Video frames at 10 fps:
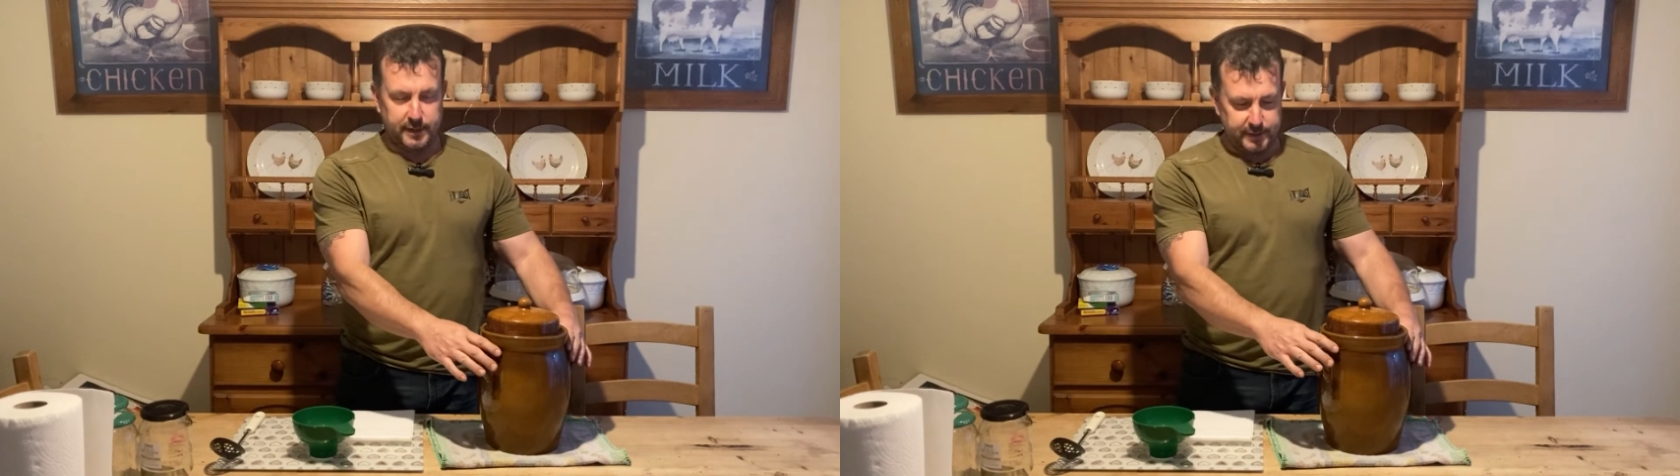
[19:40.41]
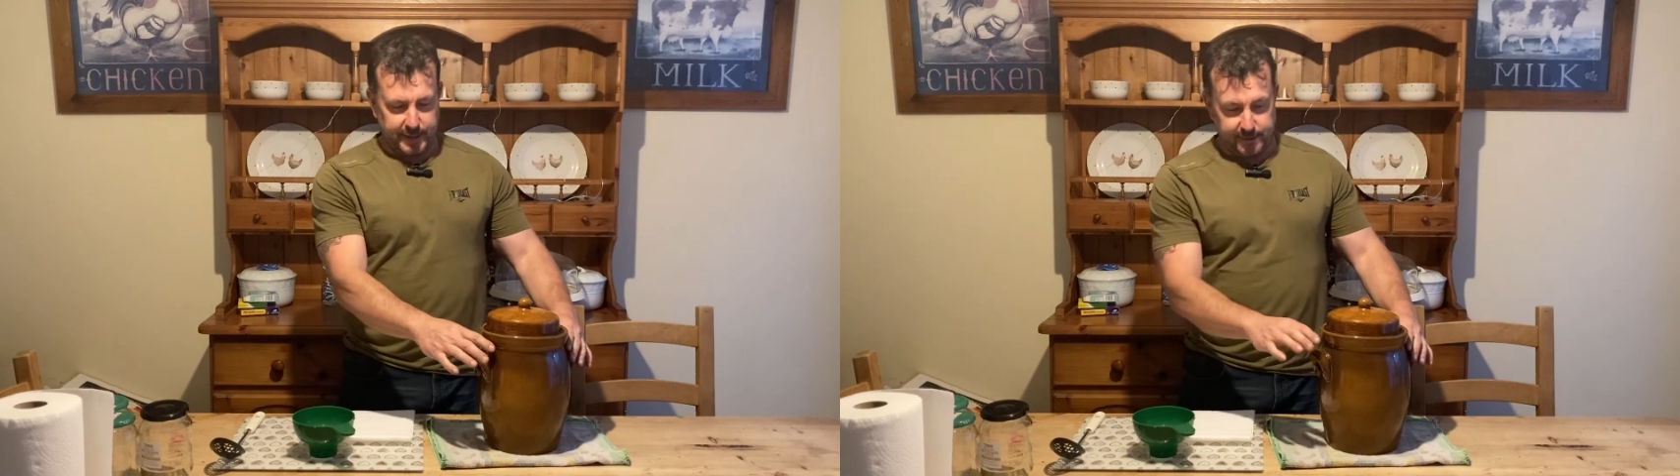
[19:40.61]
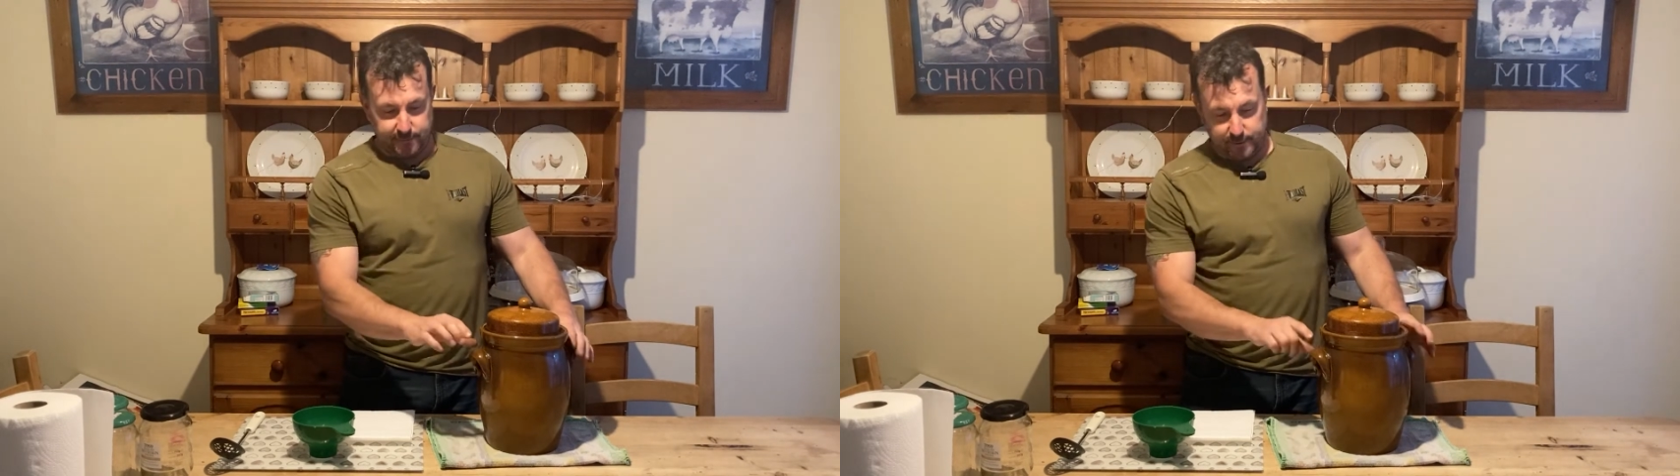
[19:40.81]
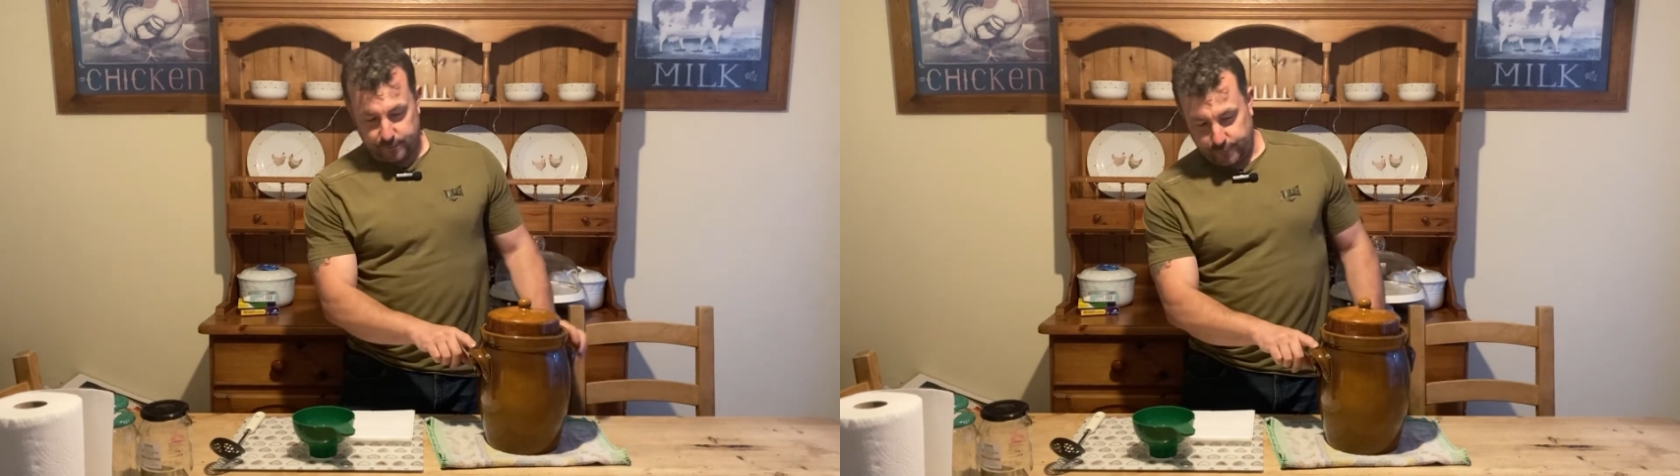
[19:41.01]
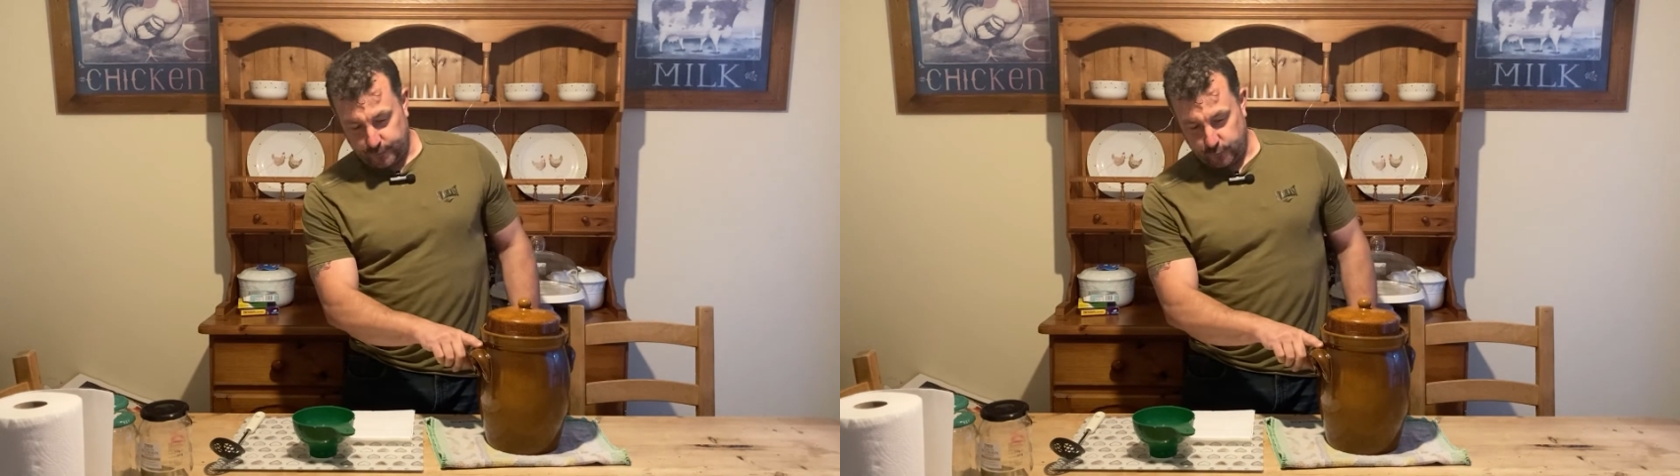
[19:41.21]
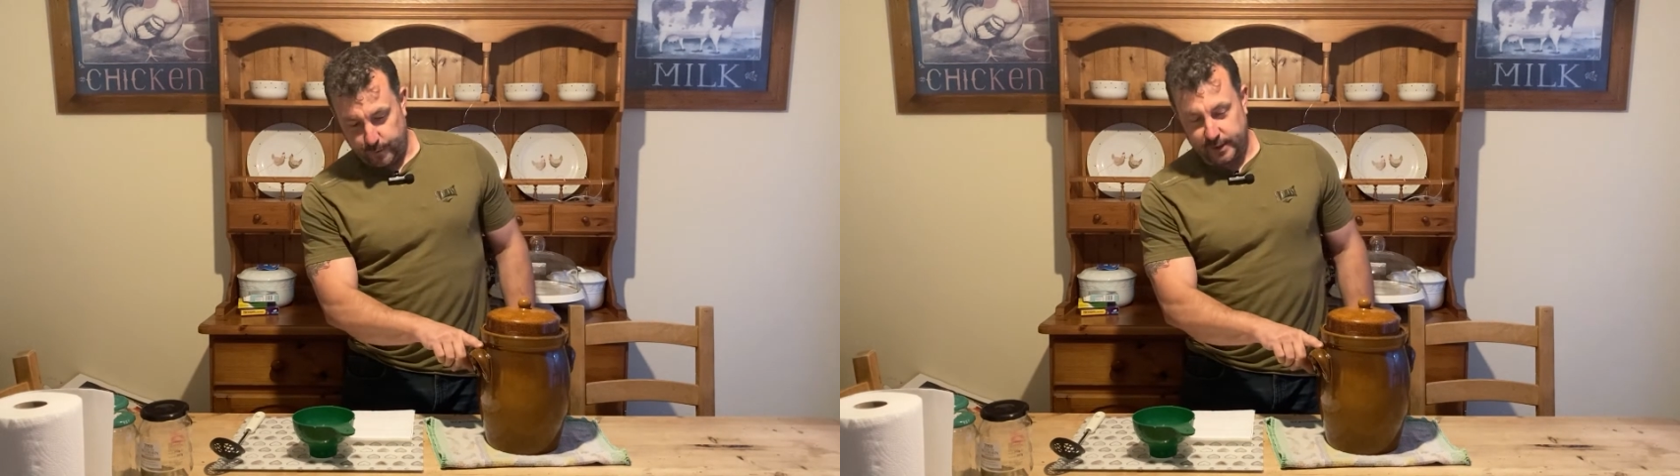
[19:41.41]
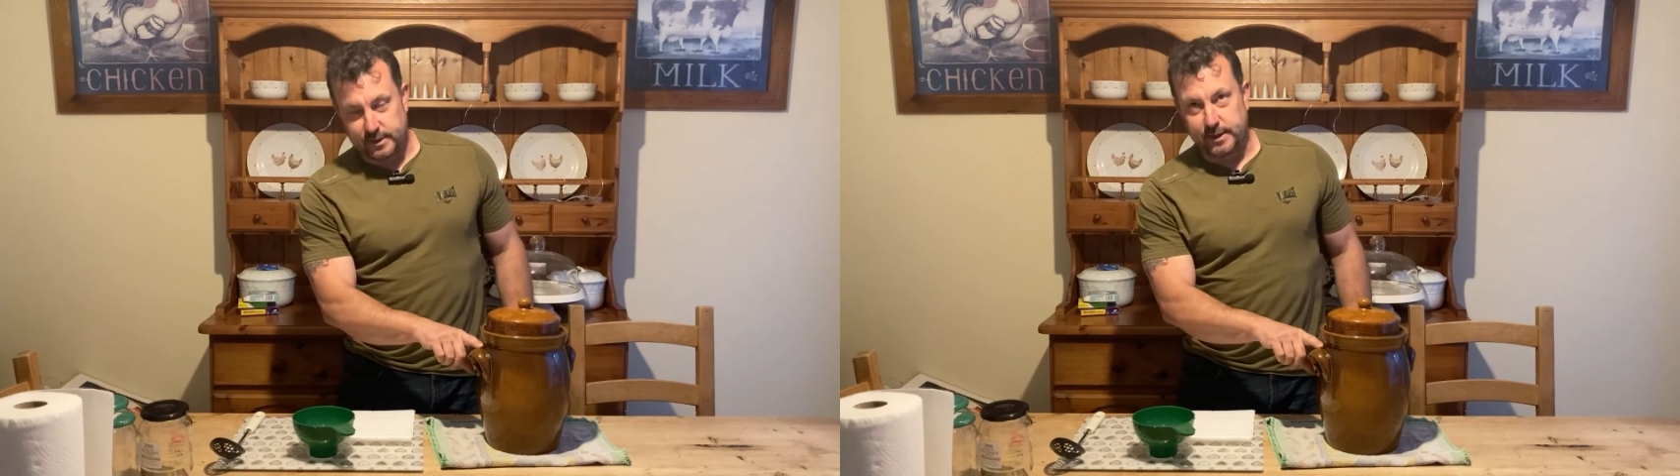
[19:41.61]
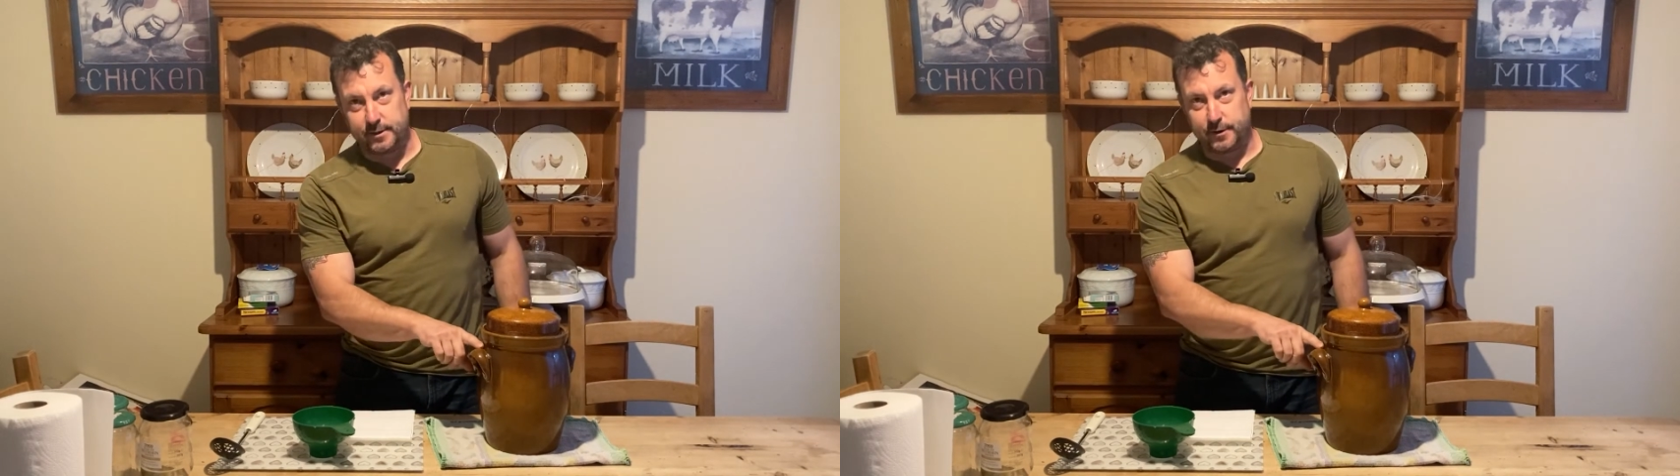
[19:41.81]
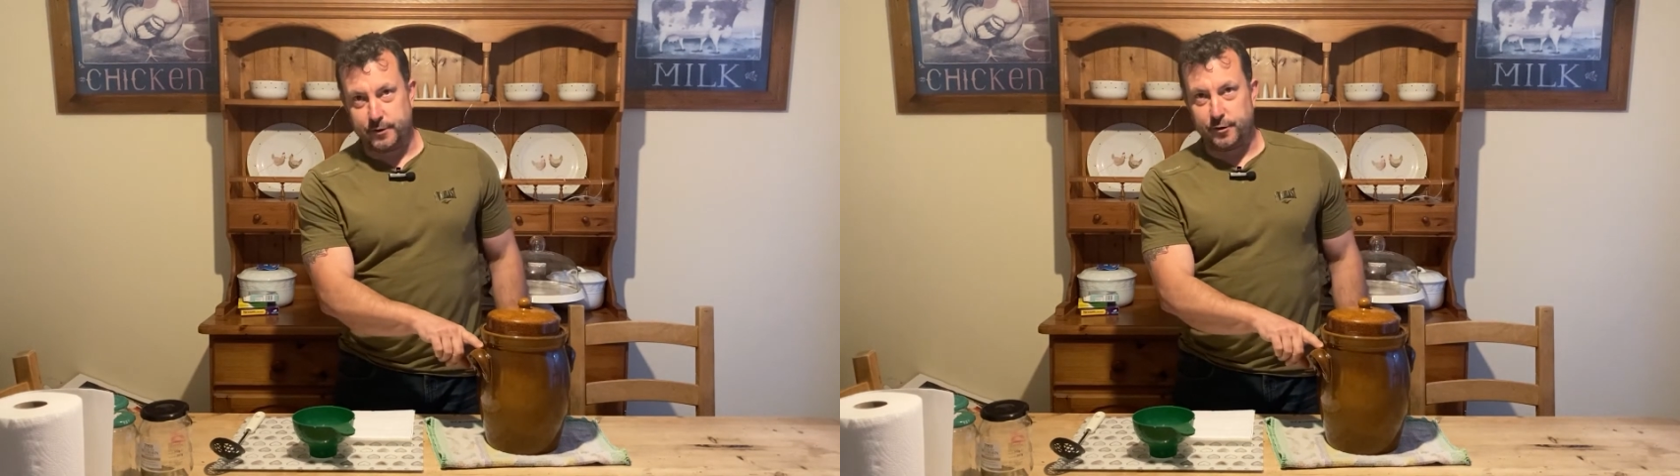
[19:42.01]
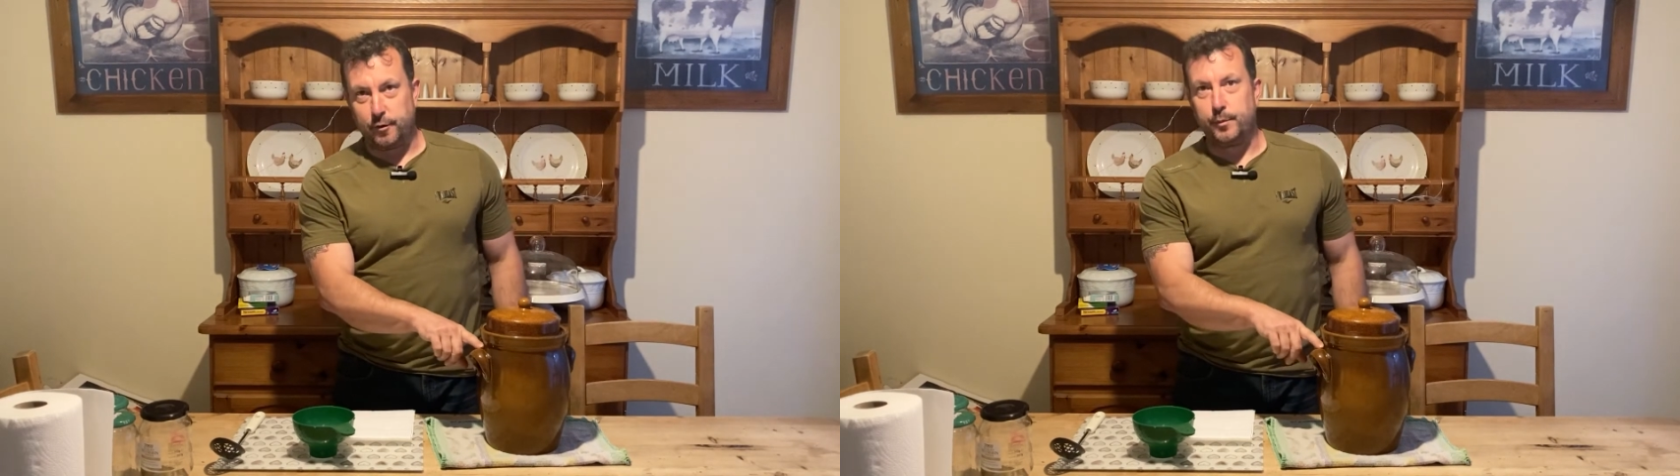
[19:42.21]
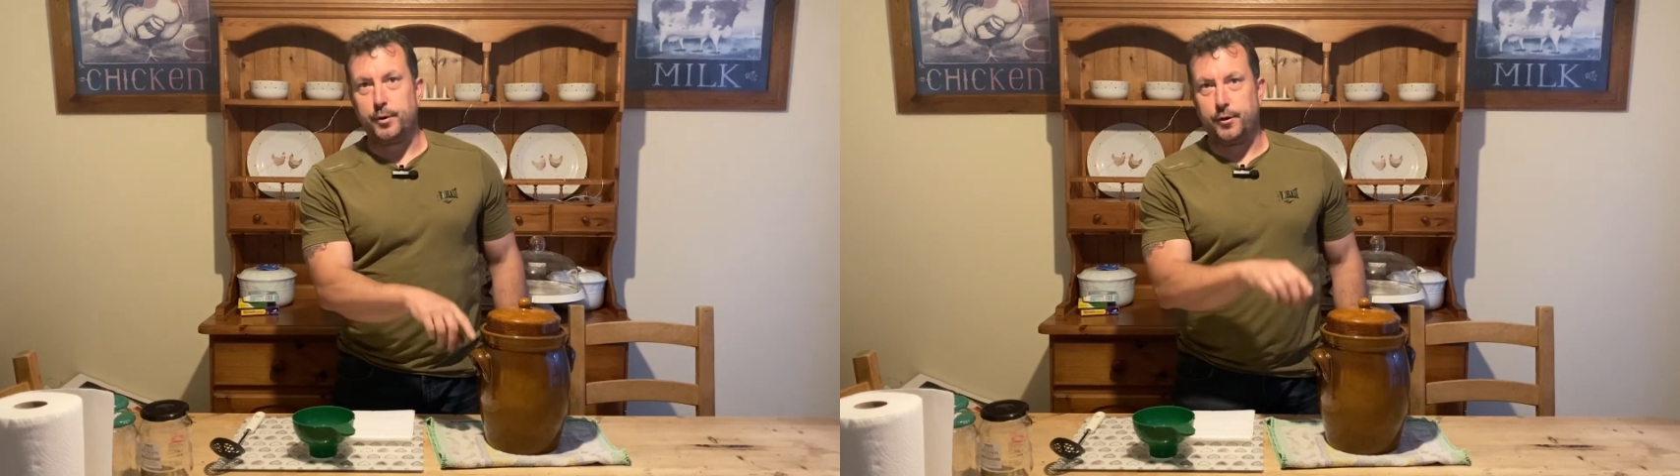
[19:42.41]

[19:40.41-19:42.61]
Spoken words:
container and it's filled basically to the top,